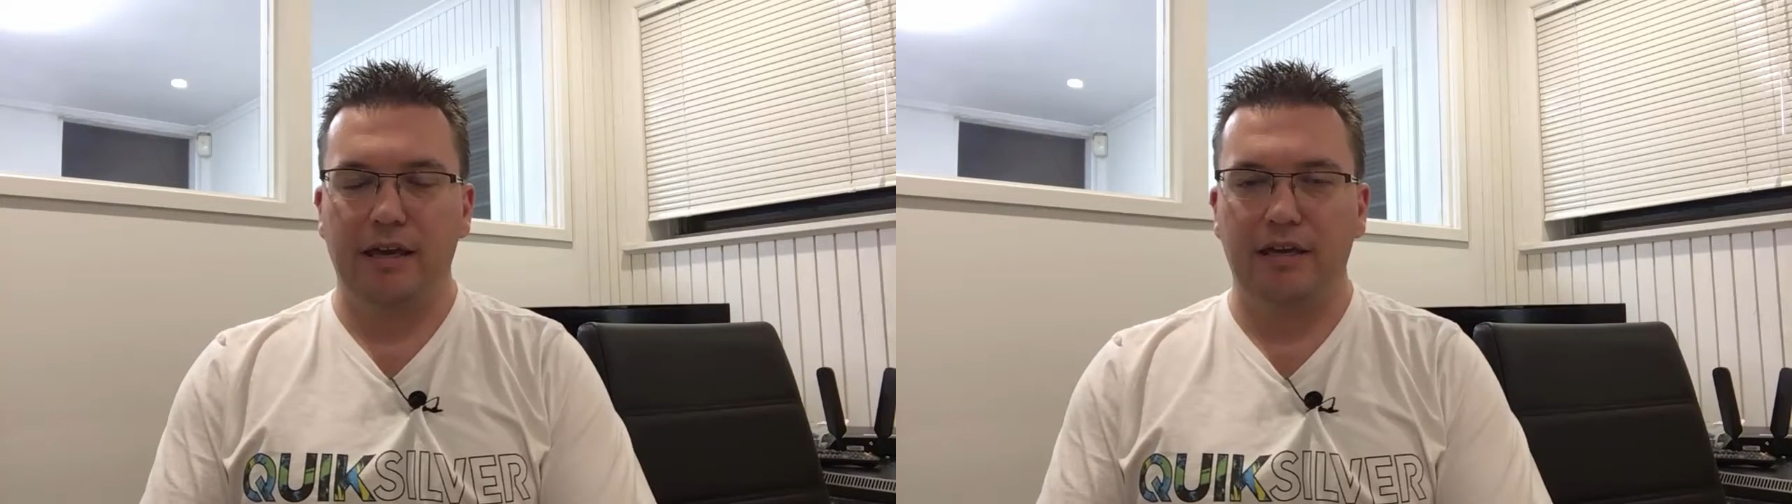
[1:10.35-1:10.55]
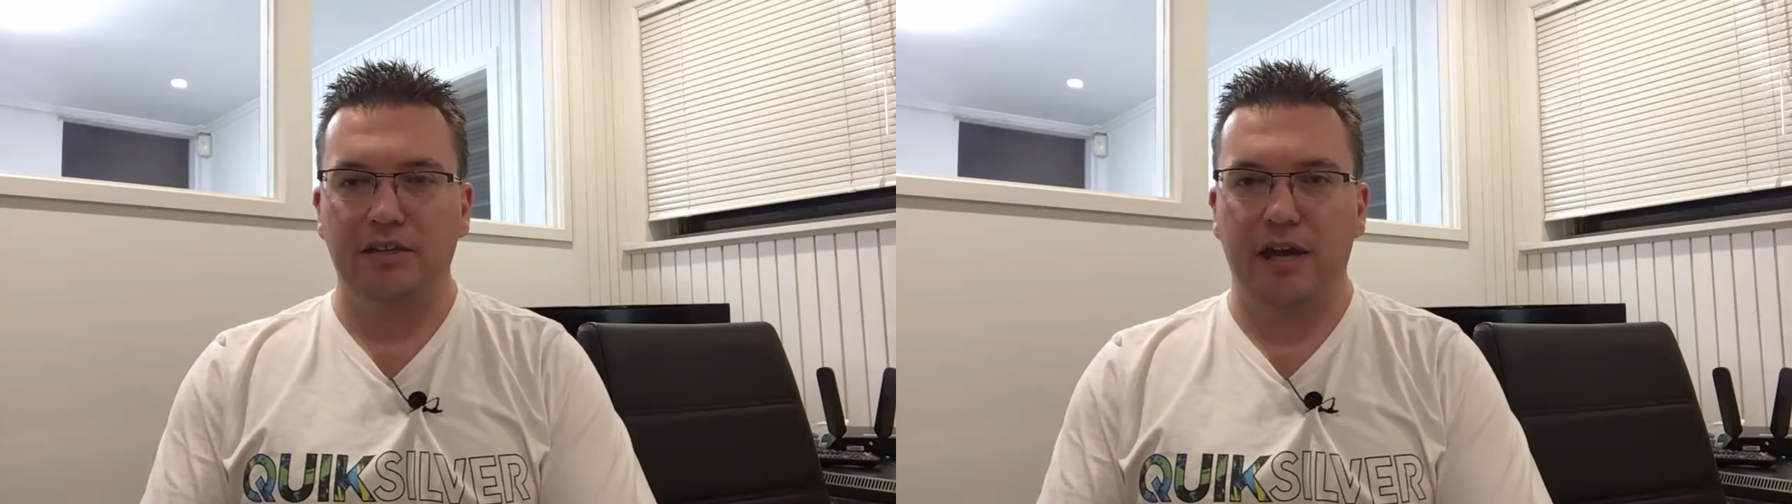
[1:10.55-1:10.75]

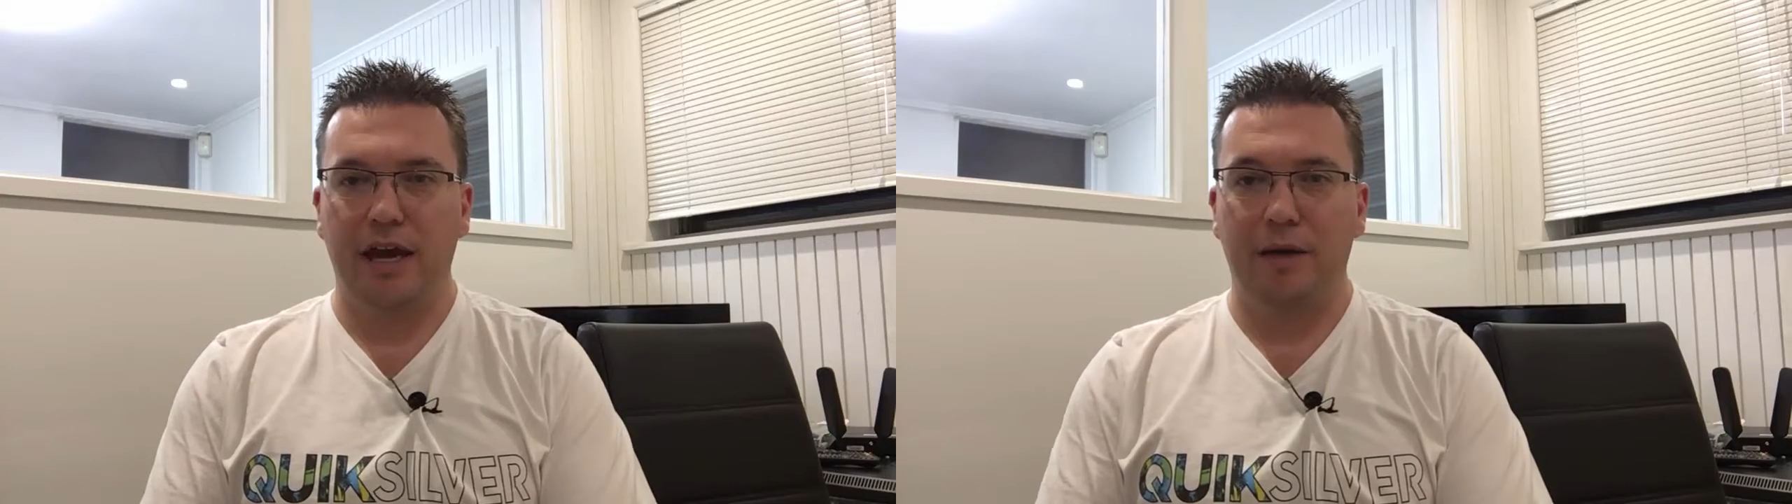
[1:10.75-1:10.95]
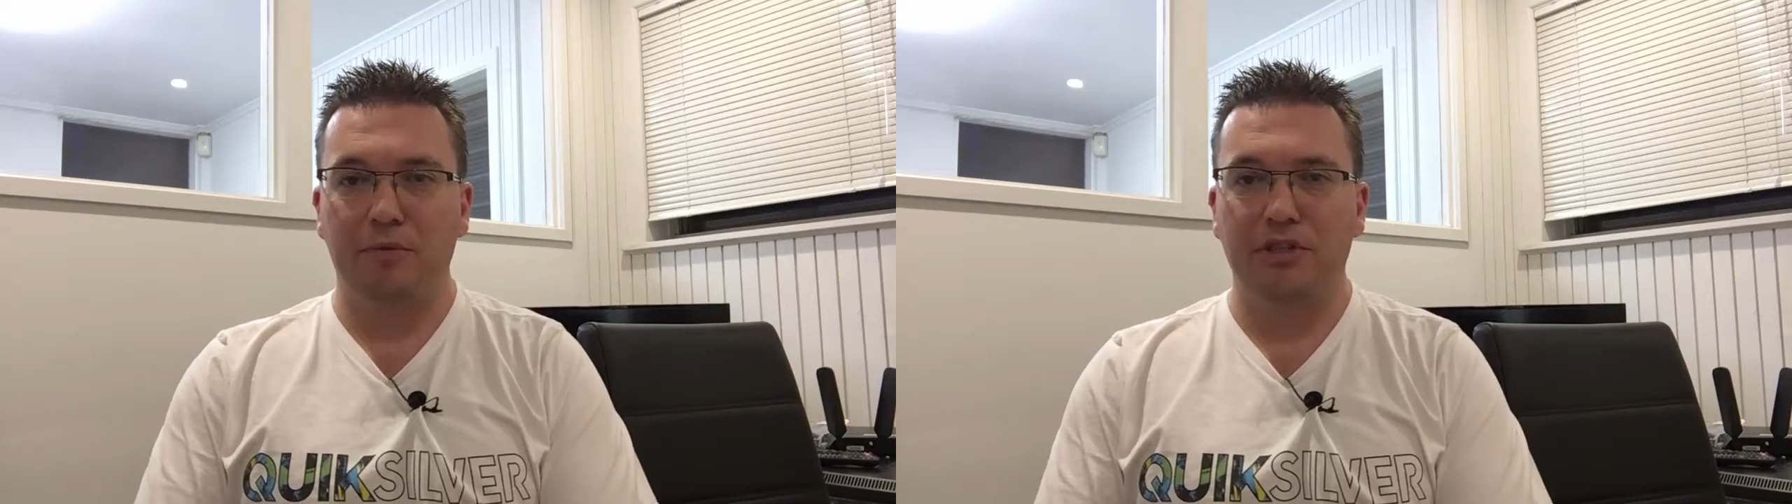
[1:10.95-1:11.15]
He
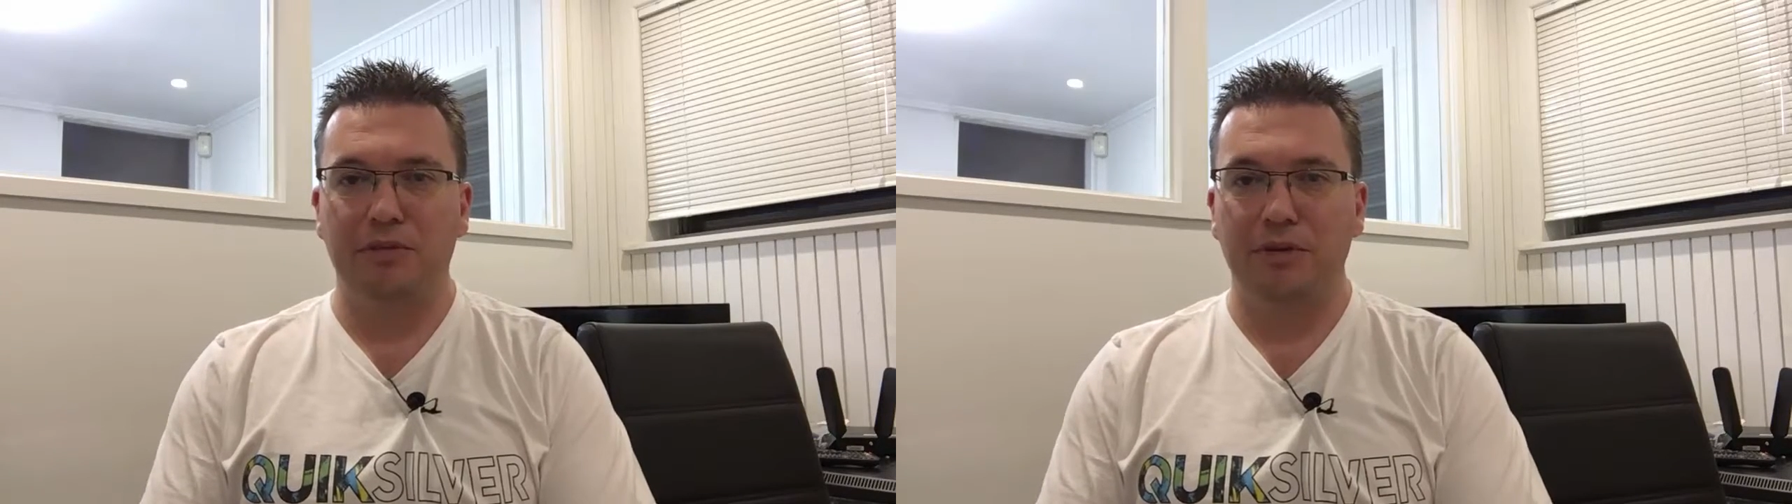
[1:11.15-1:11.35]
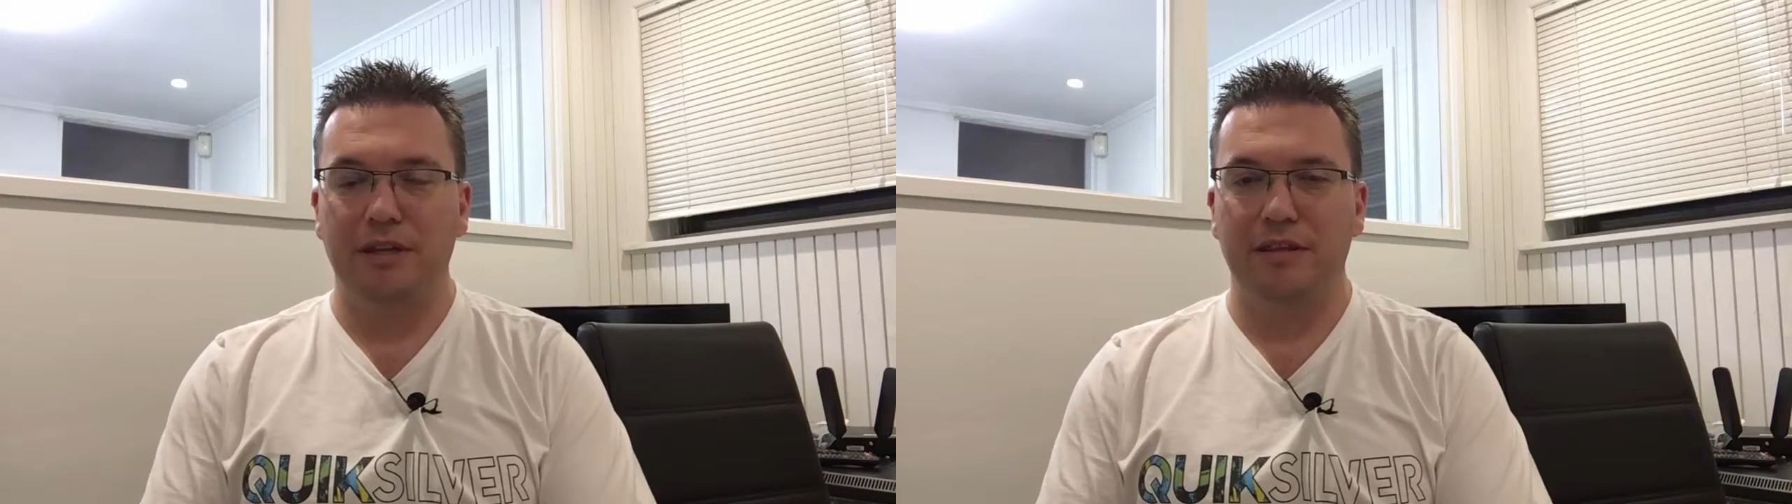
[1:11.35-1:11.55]
happens
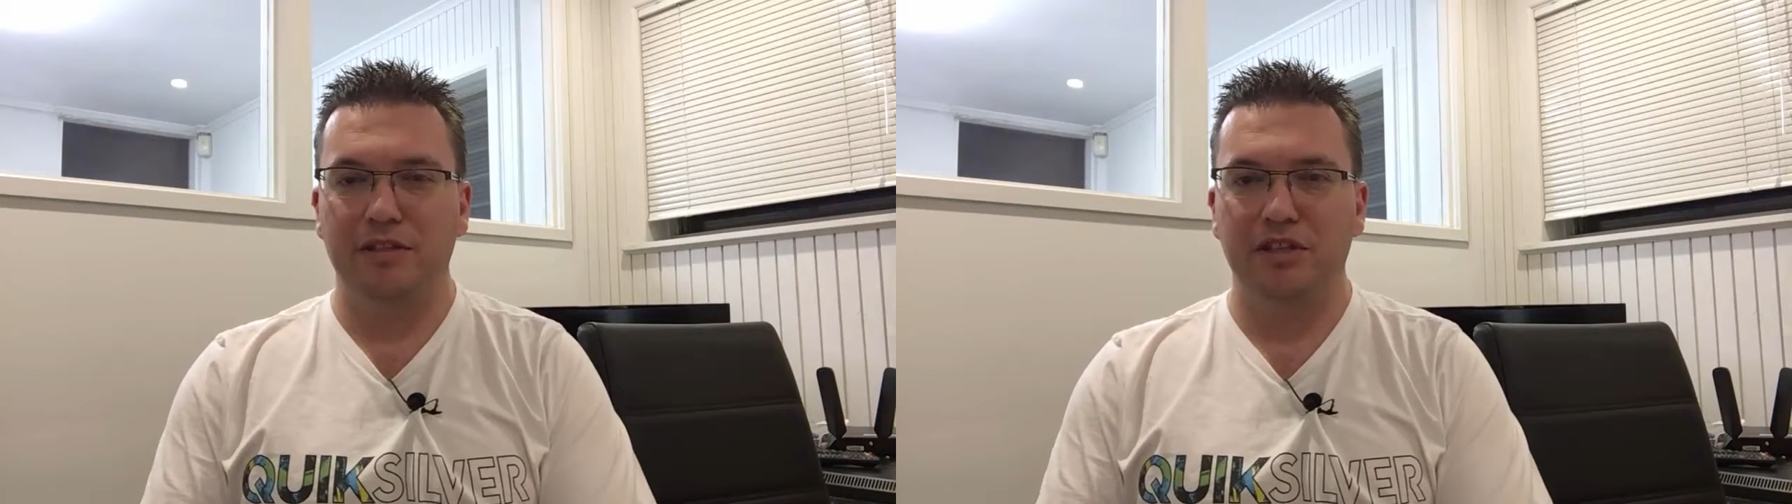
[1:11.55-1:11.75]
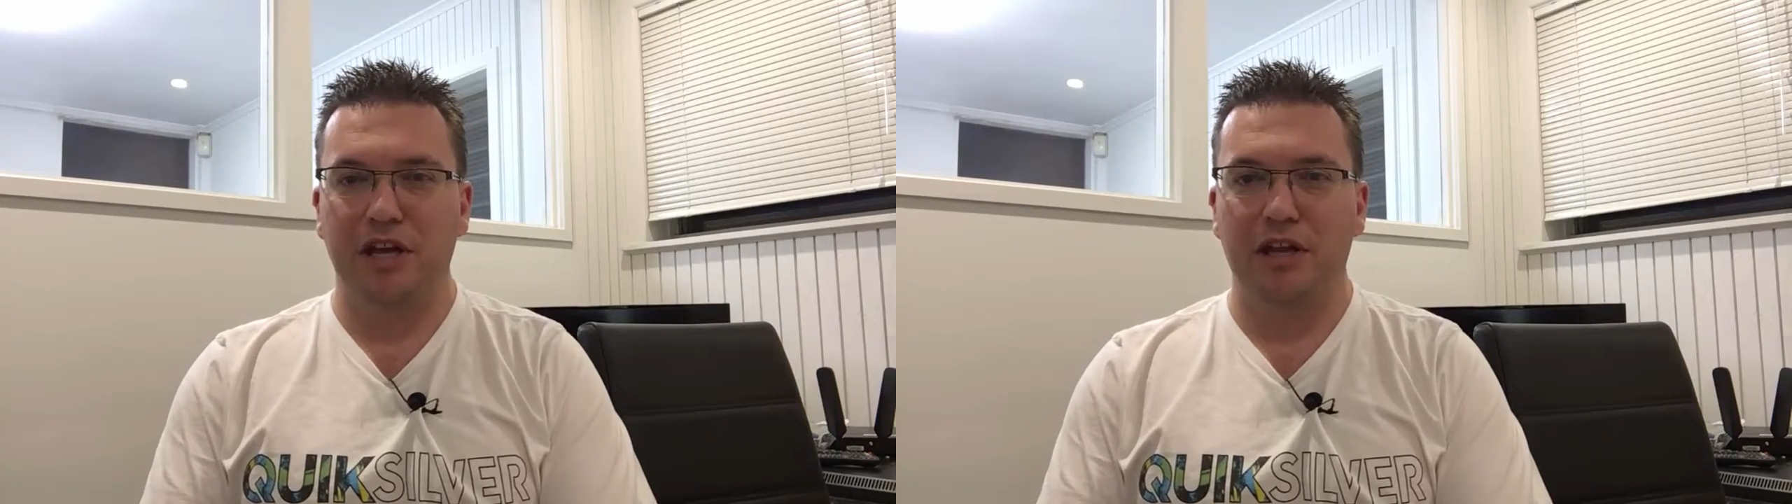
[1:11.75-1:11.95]
to be the
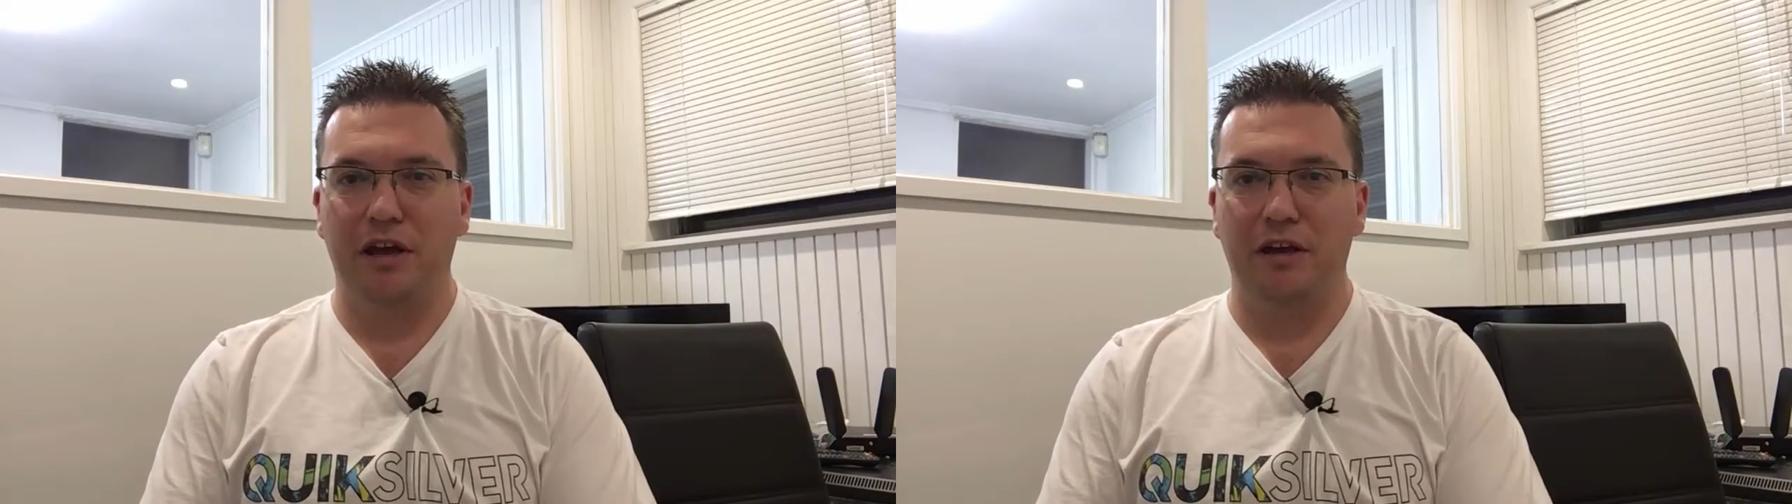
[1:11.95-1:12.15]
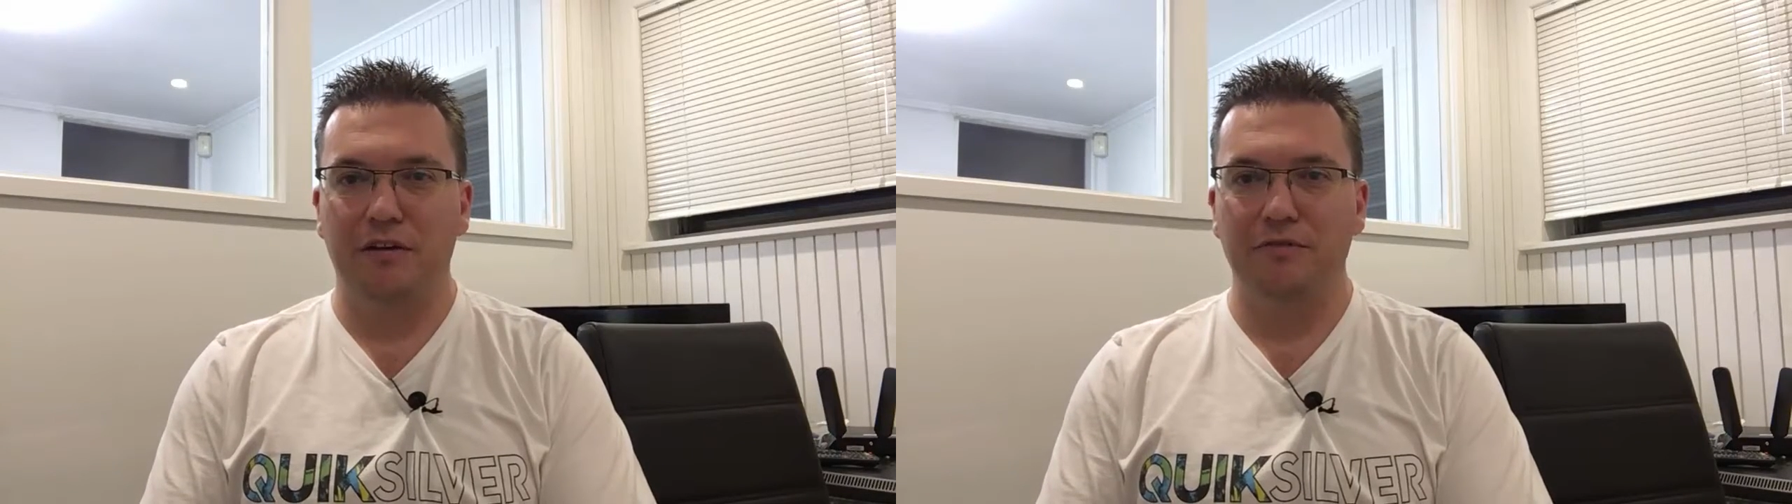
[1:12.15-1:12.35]
son
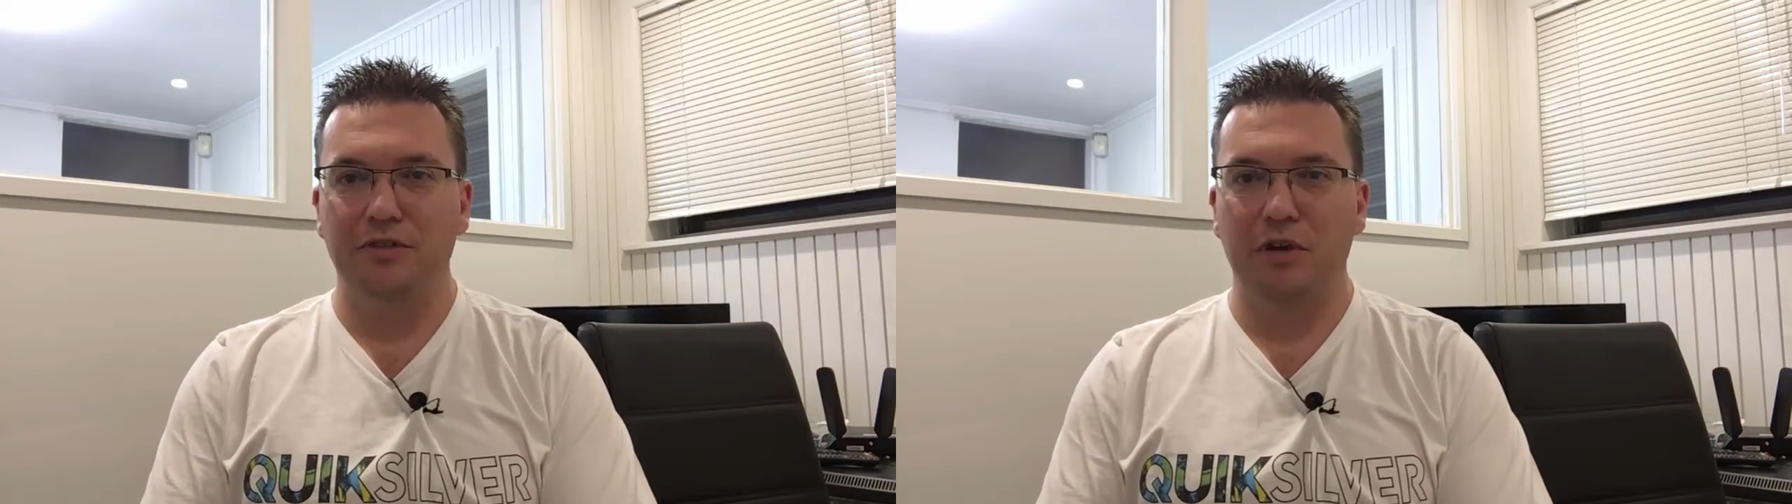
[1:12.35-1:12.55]
of